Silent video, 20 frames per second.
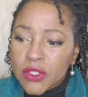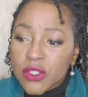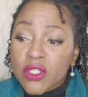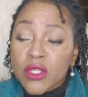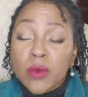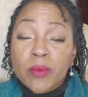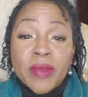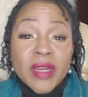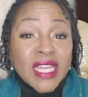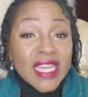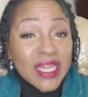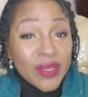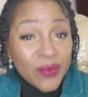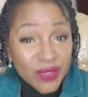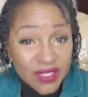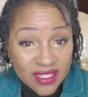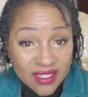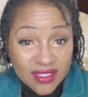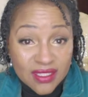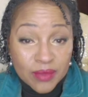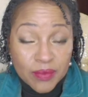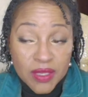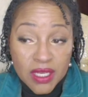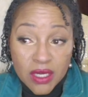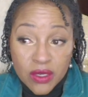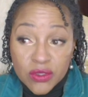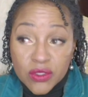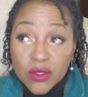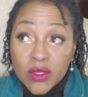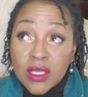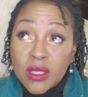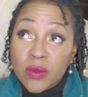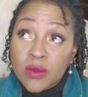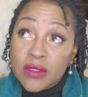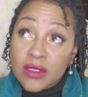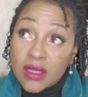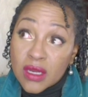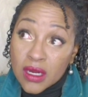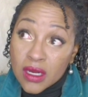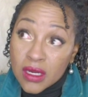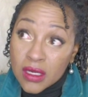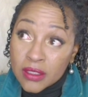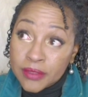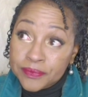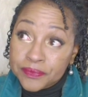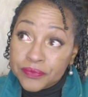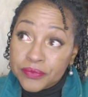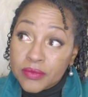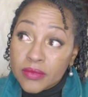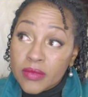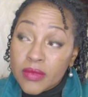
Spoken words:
So, but he would disappear, so he was gone.